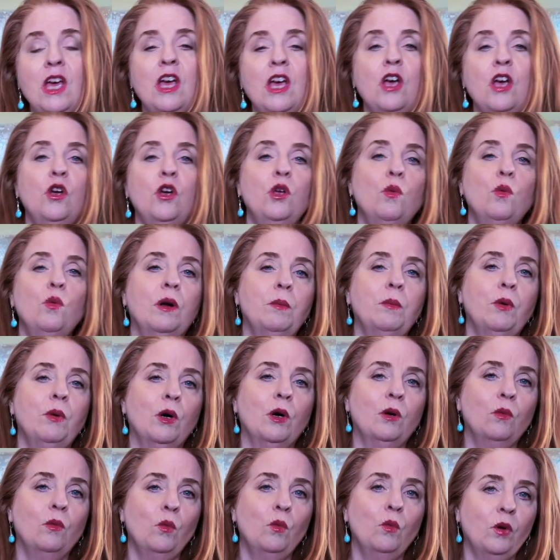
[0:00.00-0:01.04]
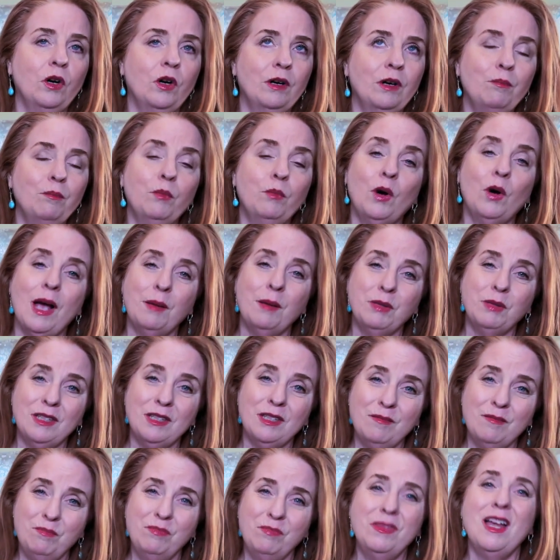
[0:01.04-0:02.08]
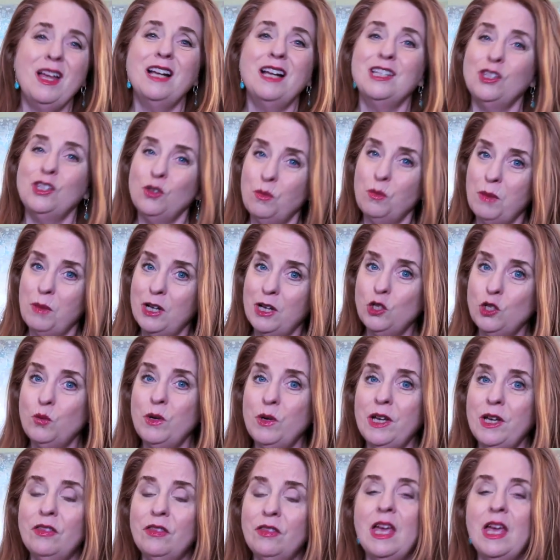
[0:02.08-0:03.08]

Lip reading: who you want to work perhaps not so much with,